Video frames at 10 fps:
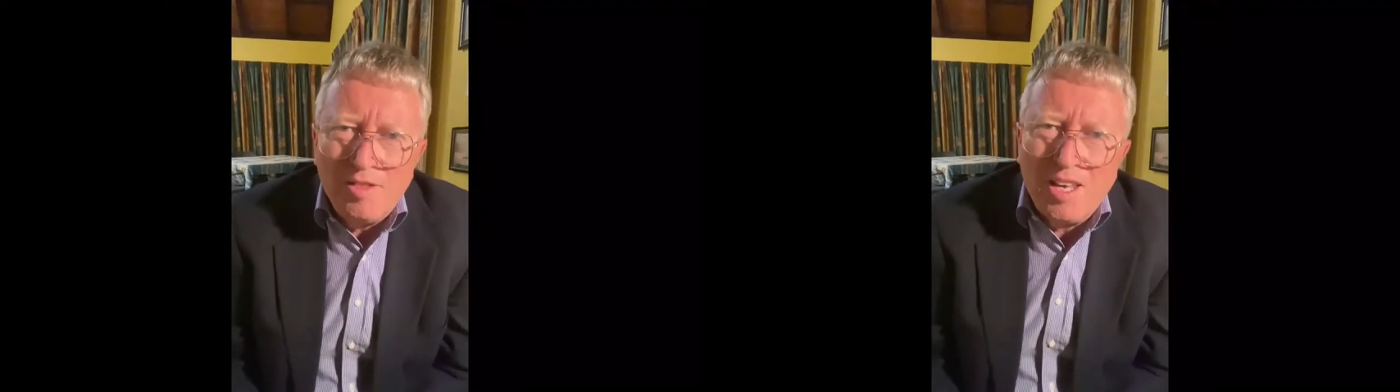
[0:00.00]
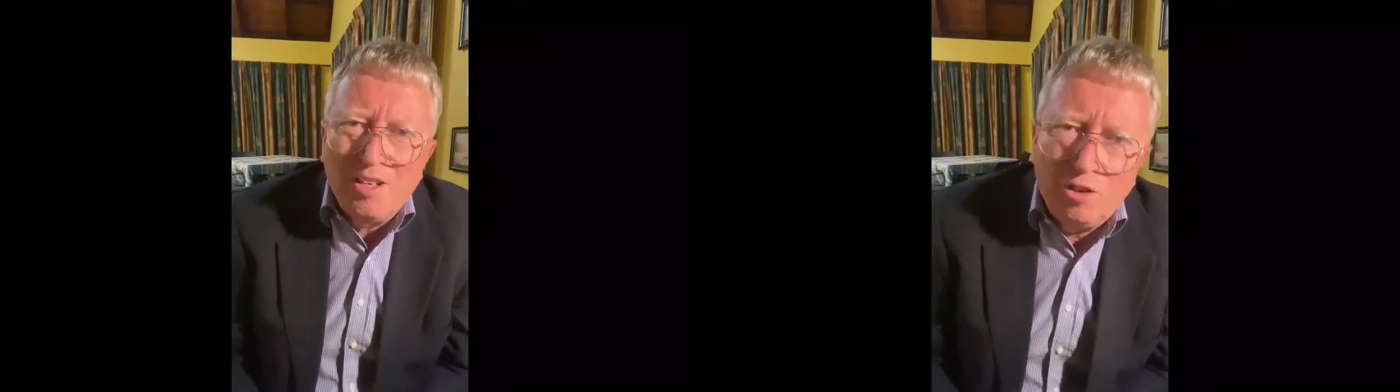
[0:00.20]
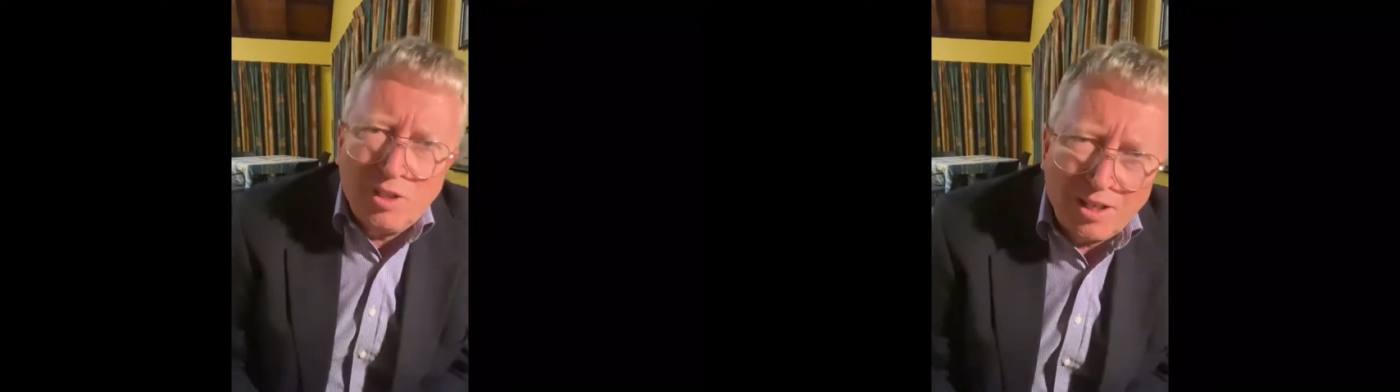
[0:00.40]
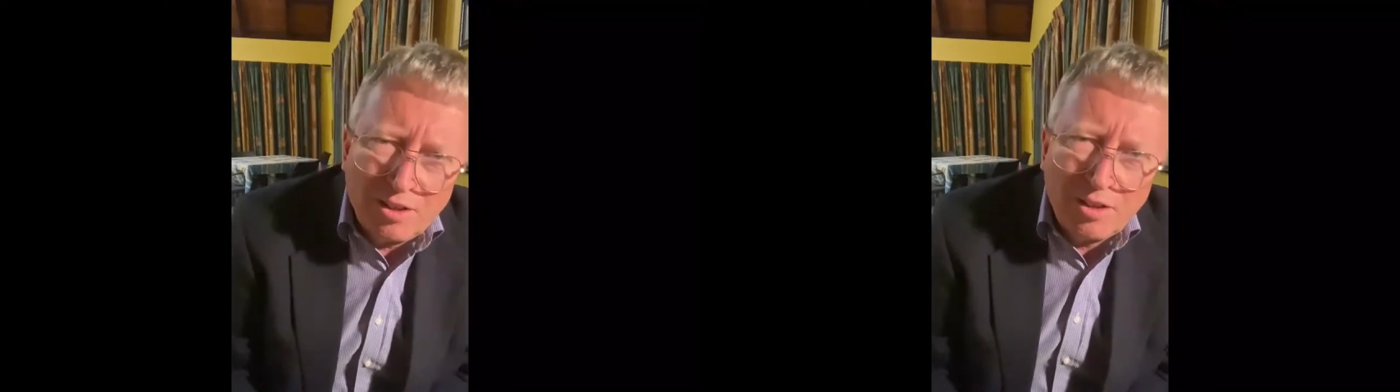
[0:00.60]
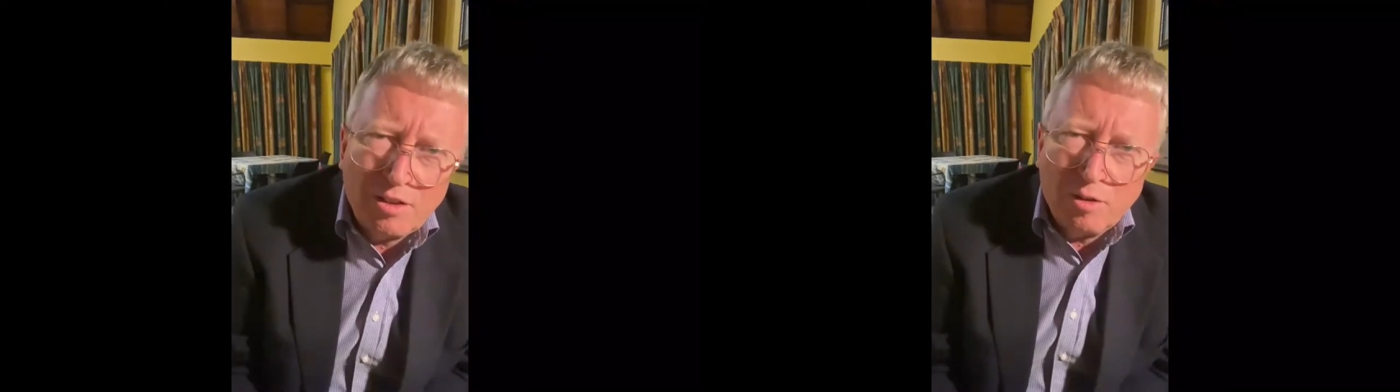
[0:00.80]
then could
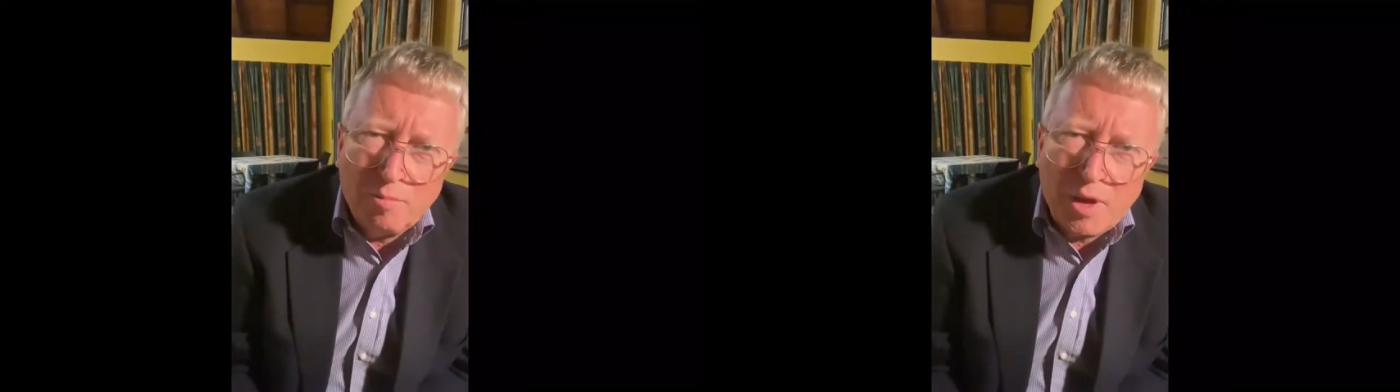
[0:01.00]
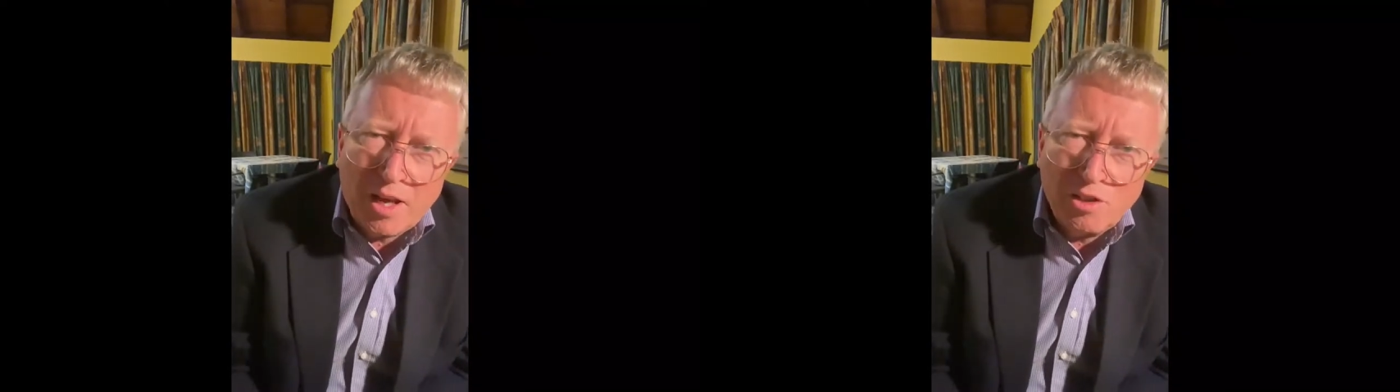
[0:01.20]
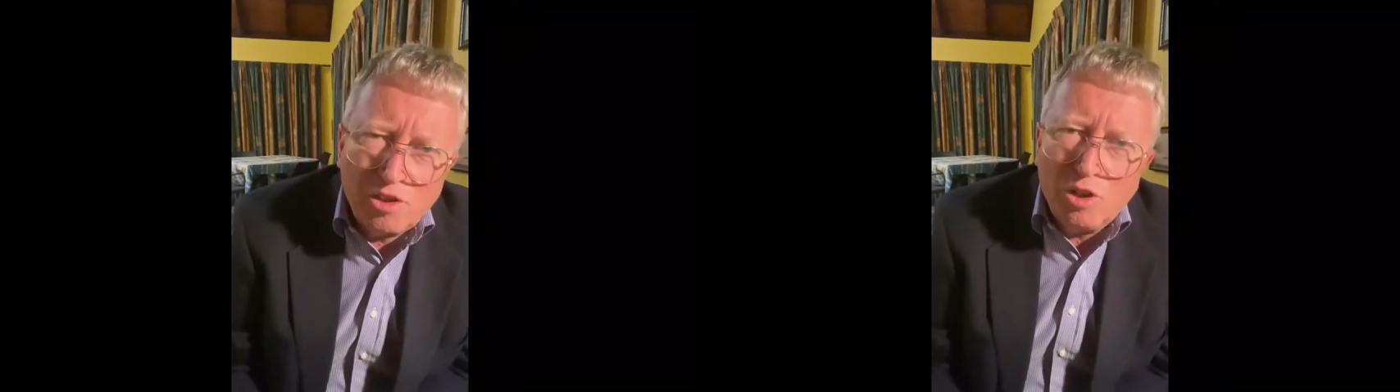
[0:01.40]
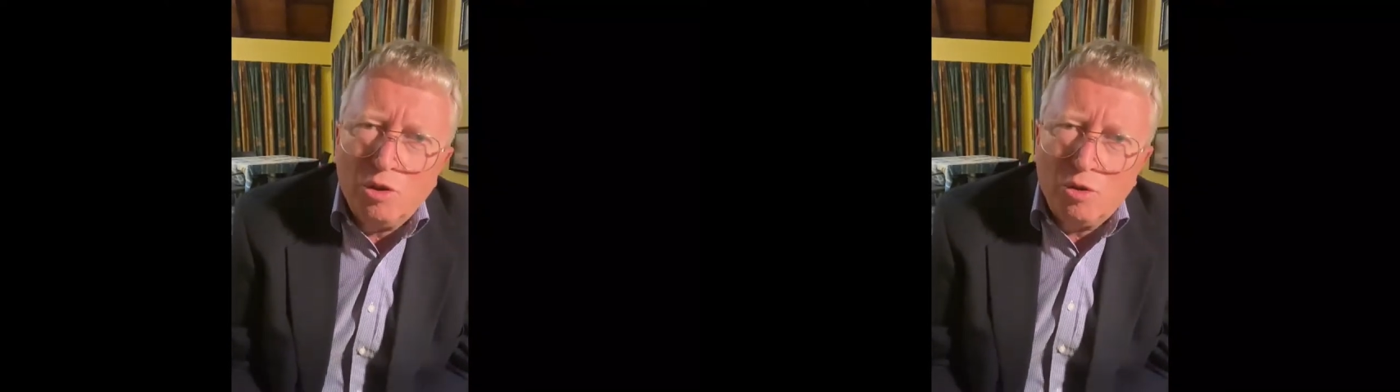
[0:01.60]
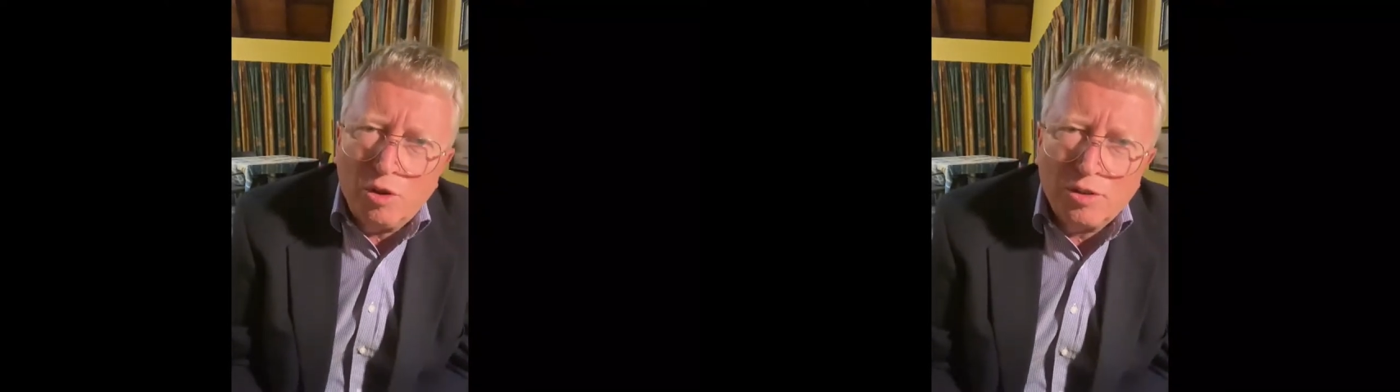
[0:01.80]
get into the packaging
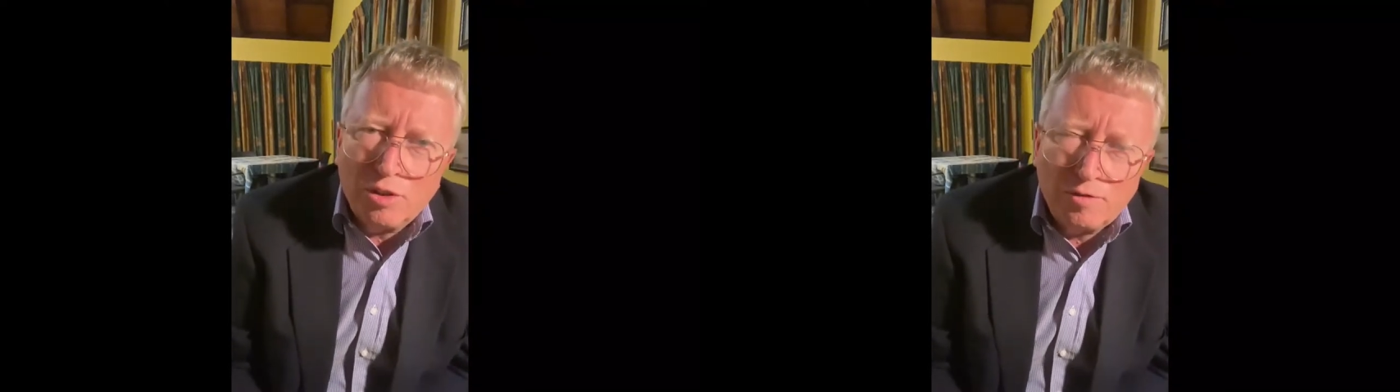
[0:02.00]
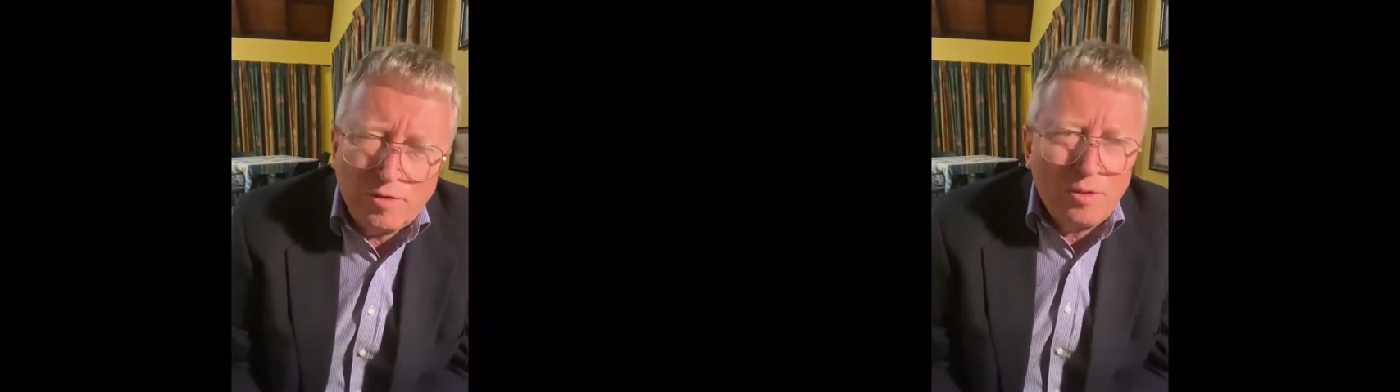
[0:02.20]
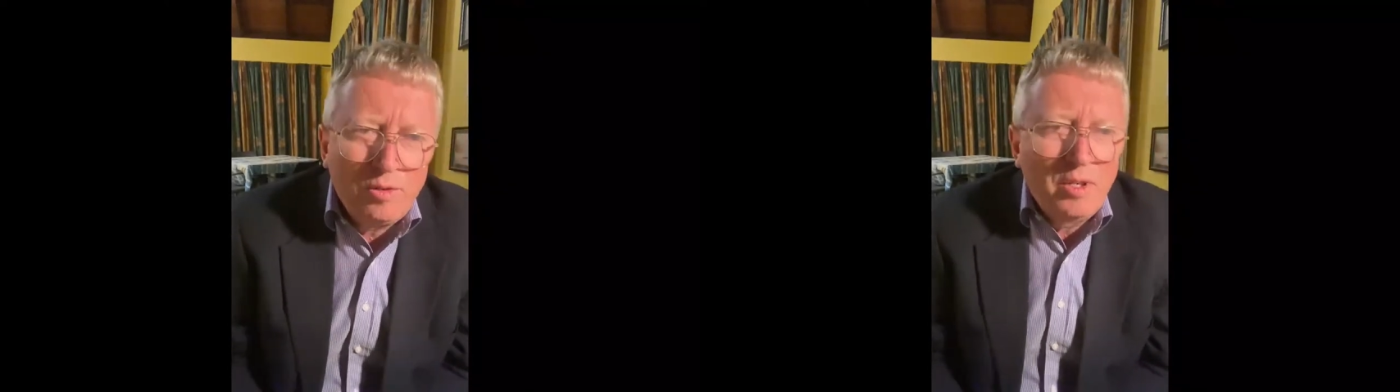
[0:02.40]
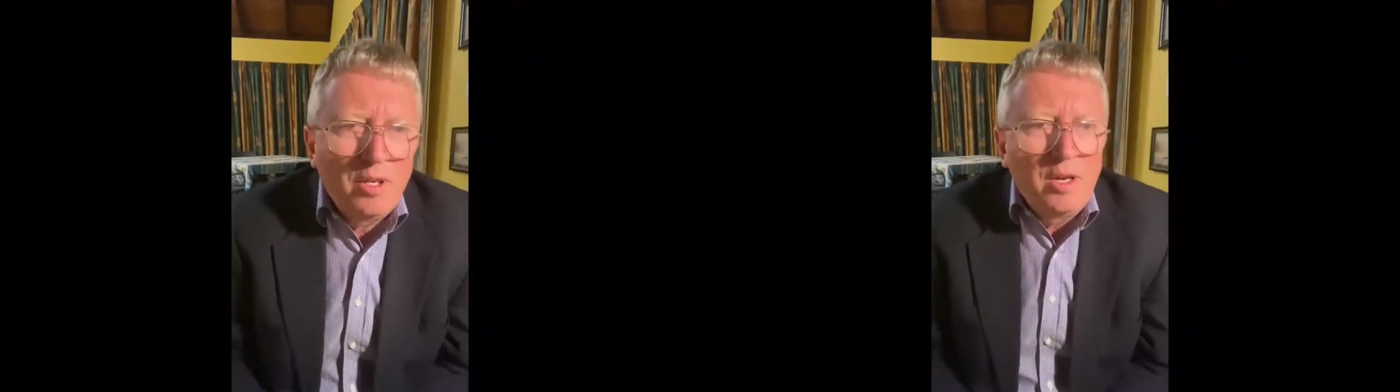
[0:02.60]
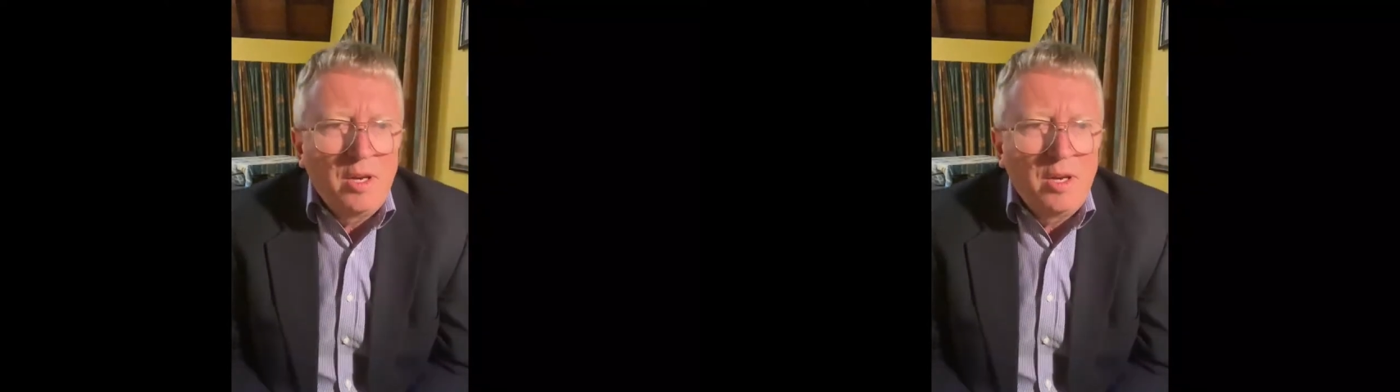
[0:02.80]
or onto the food.